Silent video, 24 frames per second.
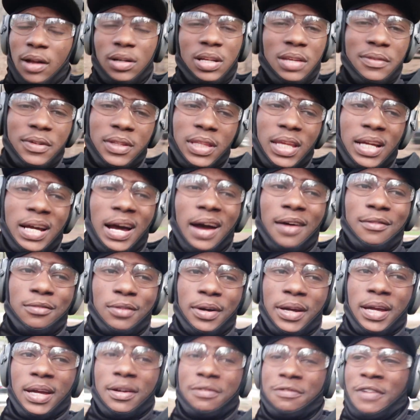don't even think I've
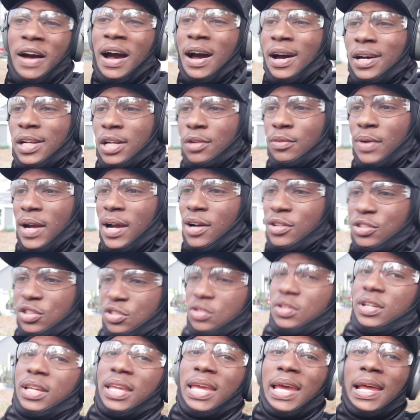ran 500 rounds
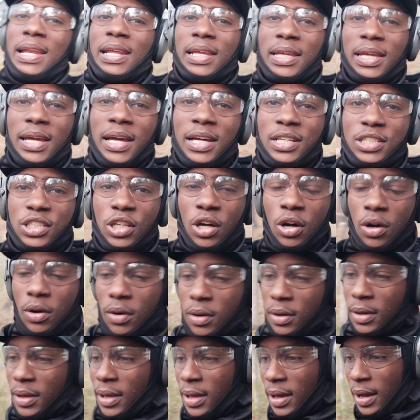through the Canik yet,
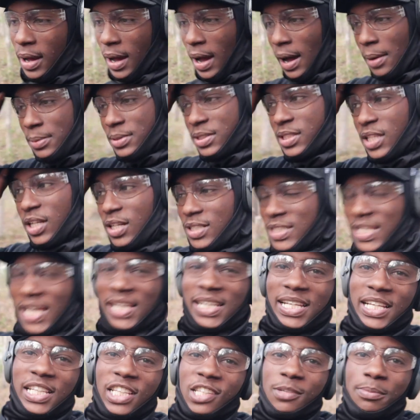so I'm still
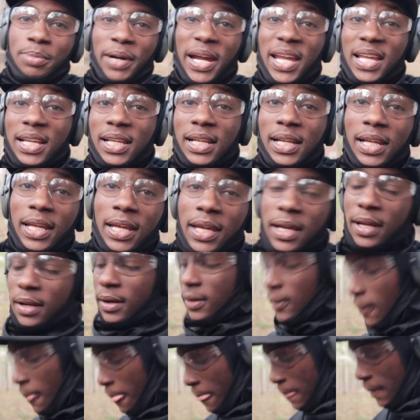technically breaking it in.
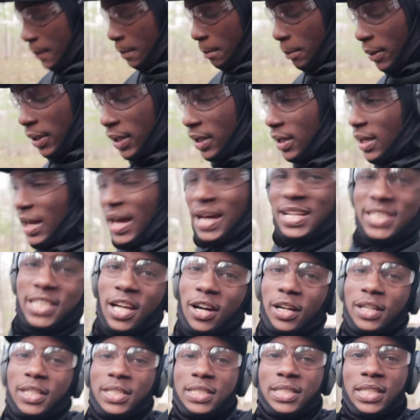But as
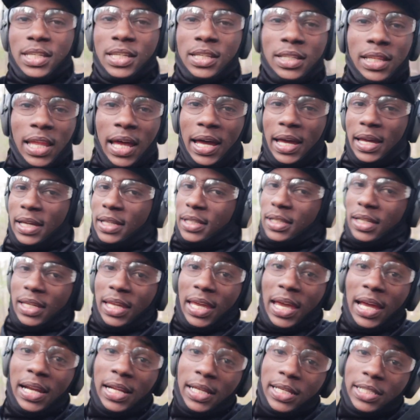y'all can see, like, the
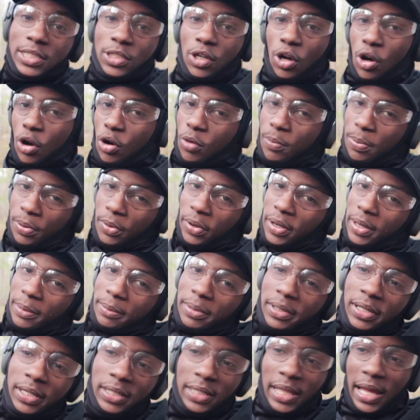Canik is on point,
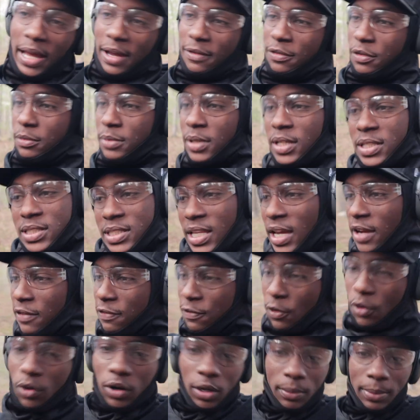bro. Like, from this day
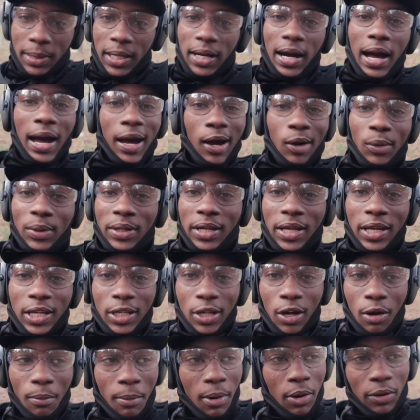forward, bro, I don't want to hear
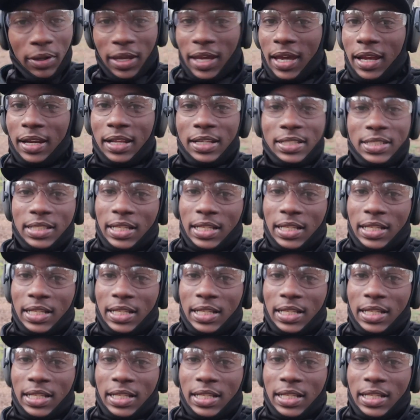no more Canik